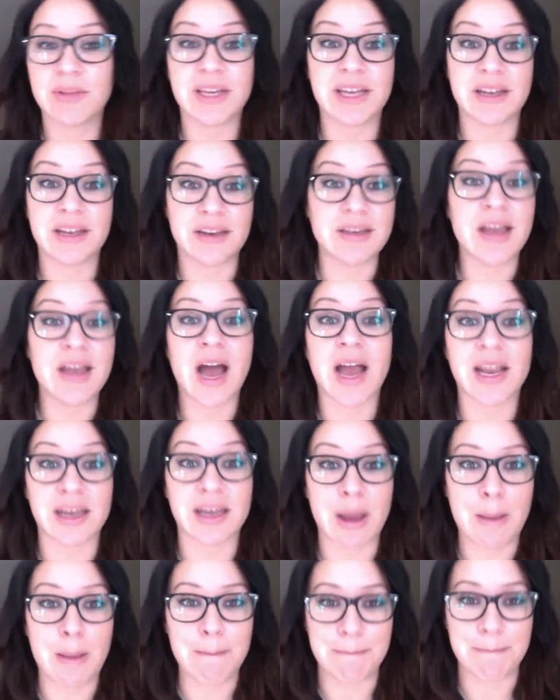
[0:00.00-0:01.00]
nine
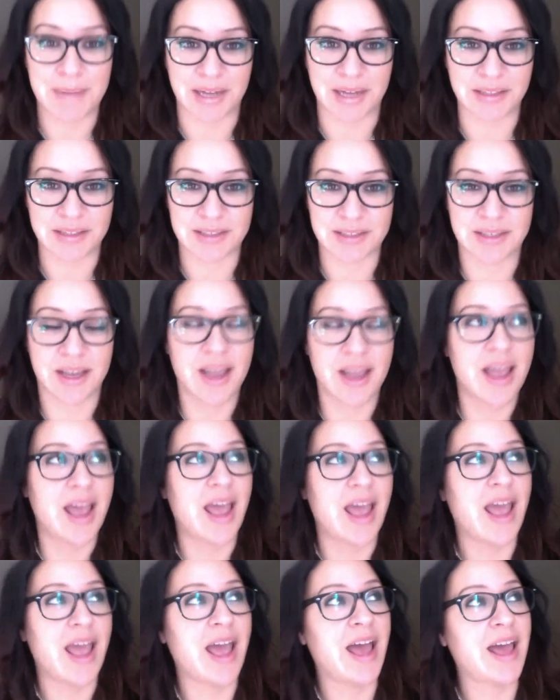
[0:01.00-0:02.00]
months.
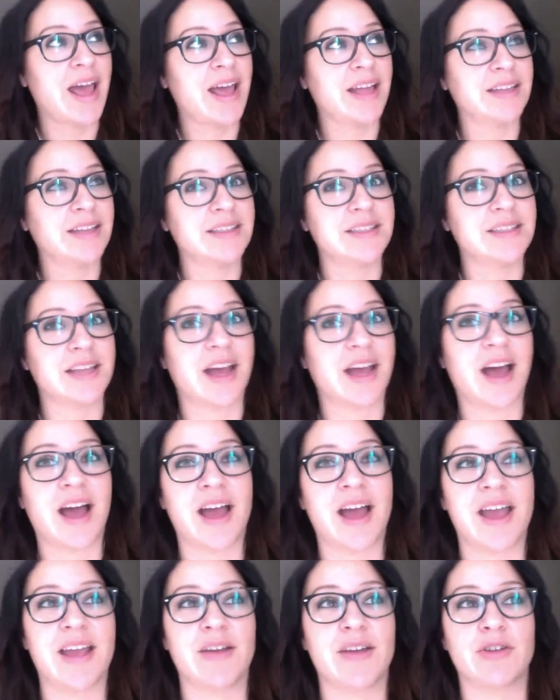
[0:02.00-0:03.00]
And
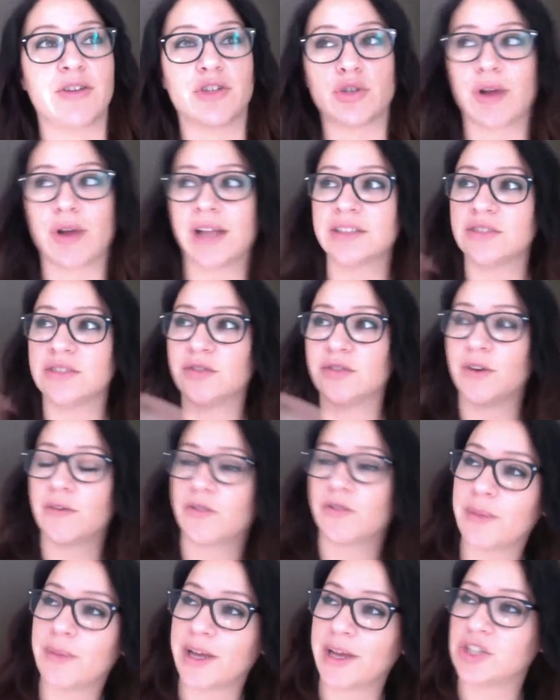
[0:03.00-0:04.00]
I transfer
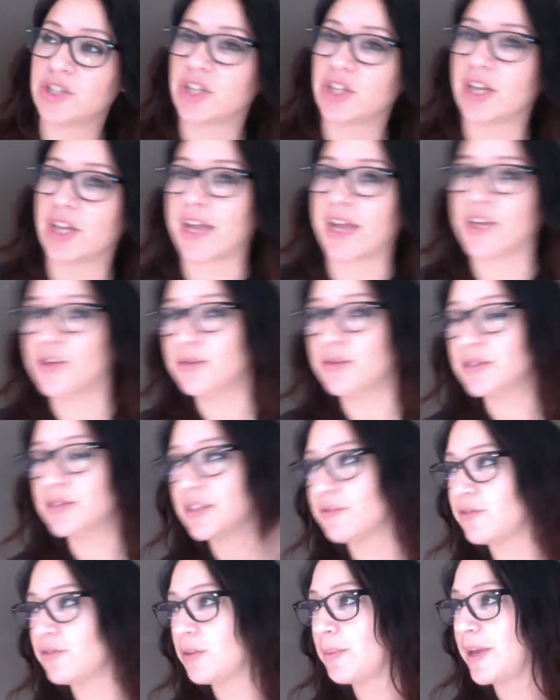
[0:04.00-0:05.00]
information, I use
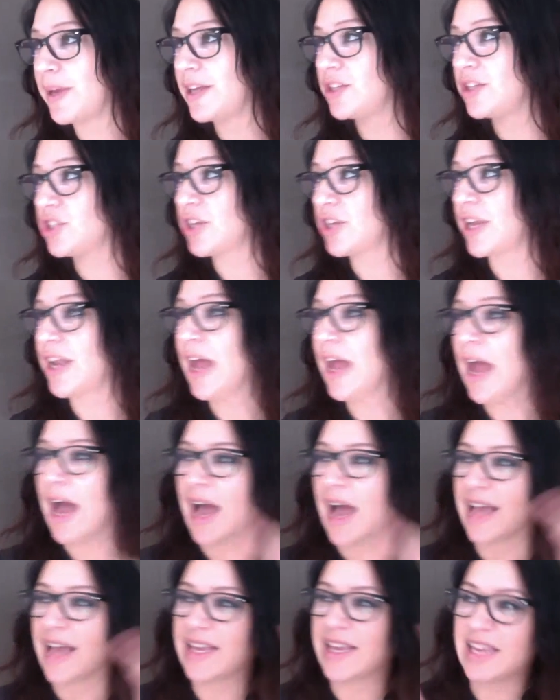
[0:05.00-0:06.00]
information, I
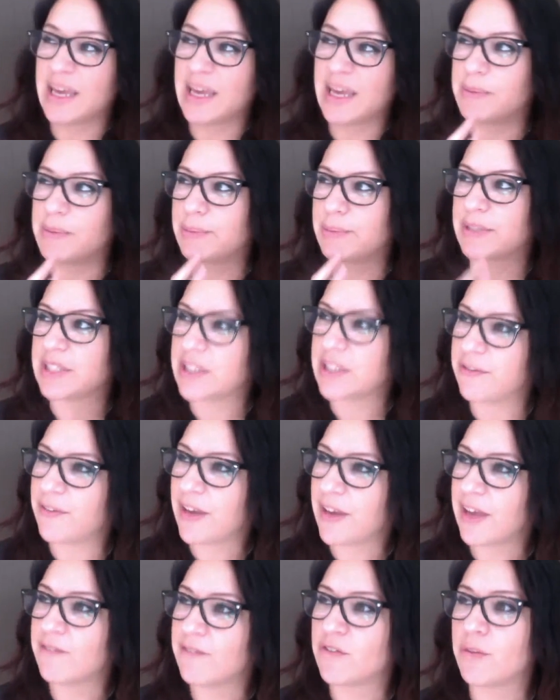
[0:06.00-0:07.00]
keep
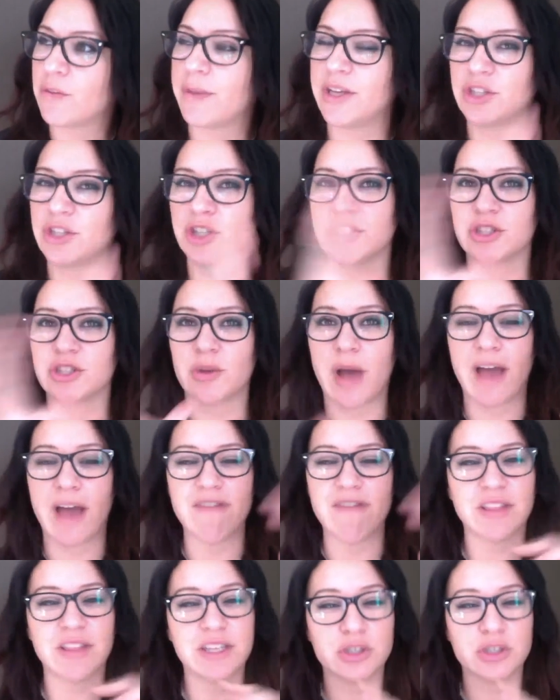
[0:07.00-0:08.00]
specific information. So
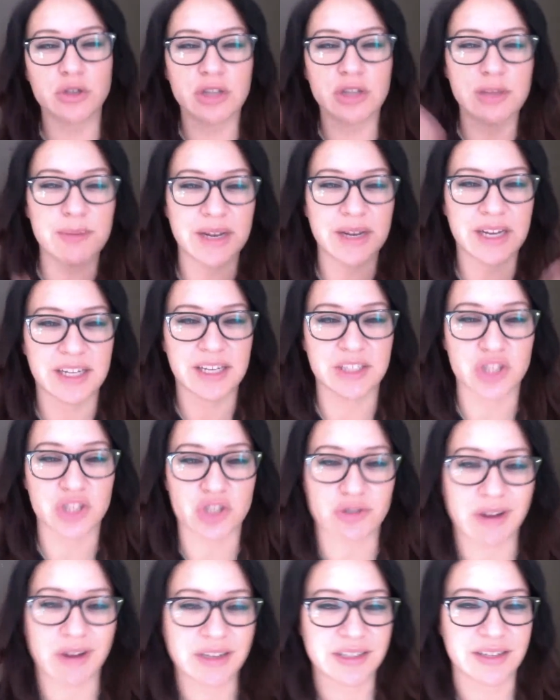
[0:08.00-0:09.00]
I've literally been
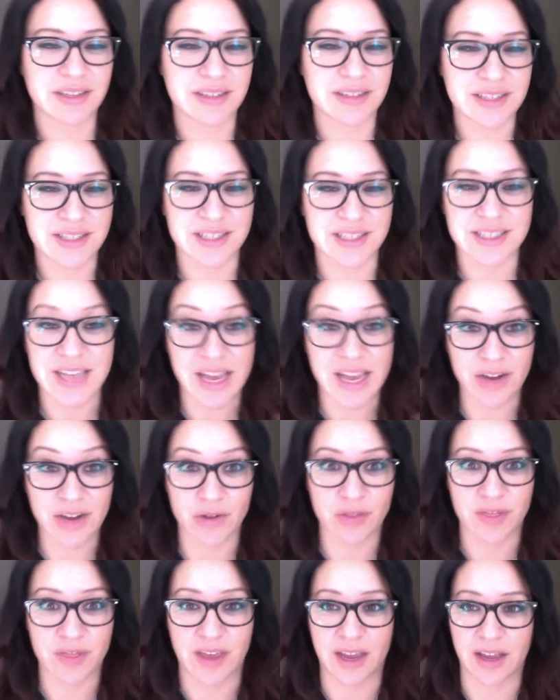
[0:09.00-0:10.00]
constructing this entire
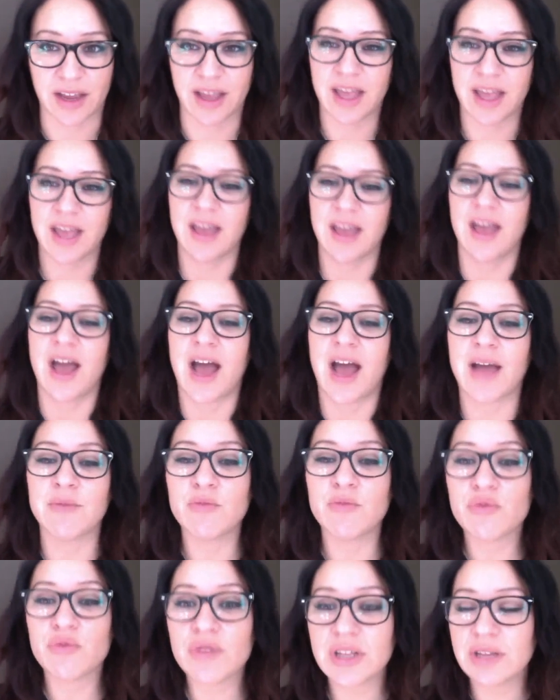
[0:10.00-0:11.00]
thing. I'm
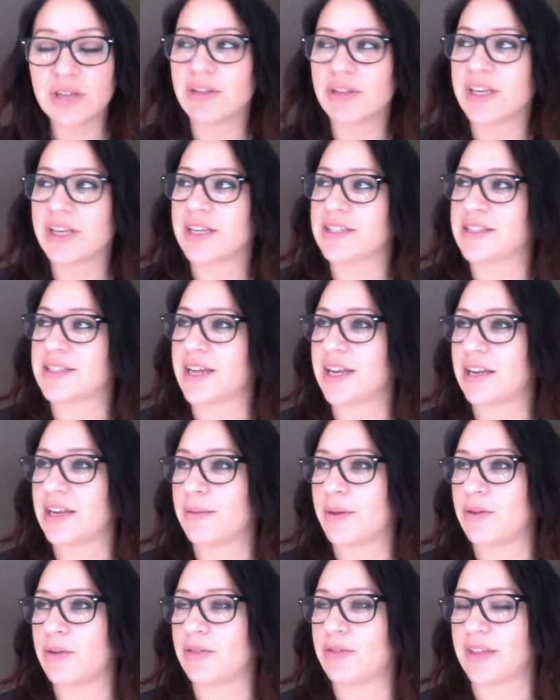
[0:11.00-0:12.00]
really, really excited
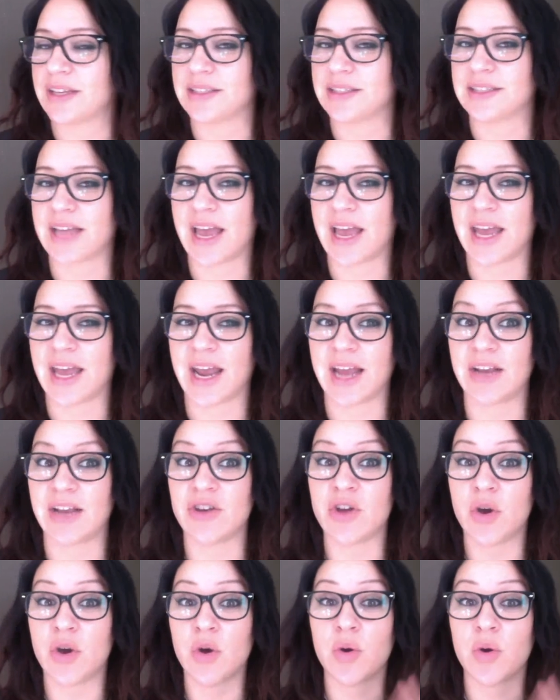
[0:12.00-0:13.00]
about this. And I
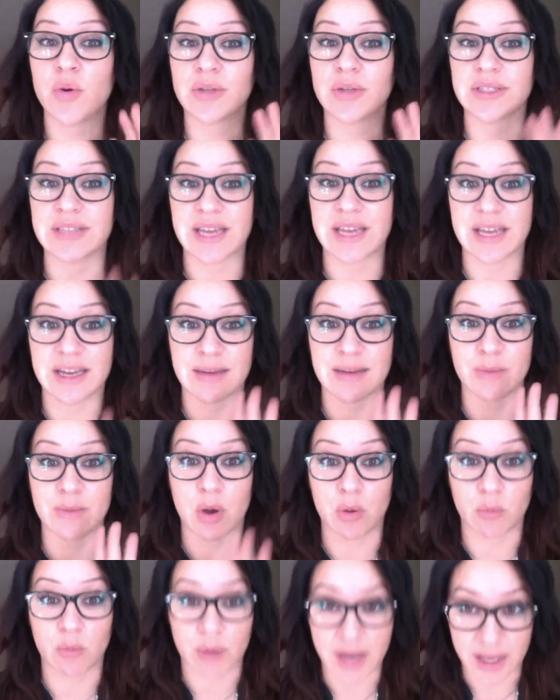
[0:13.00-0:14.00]
know damn
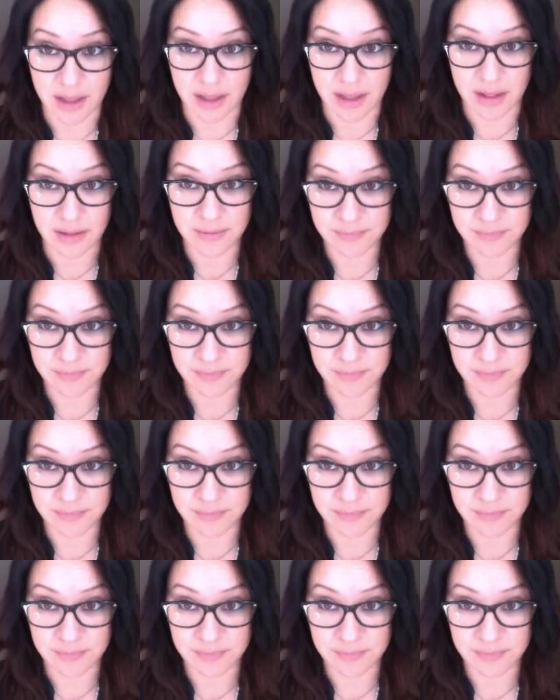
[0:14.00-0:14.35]
well,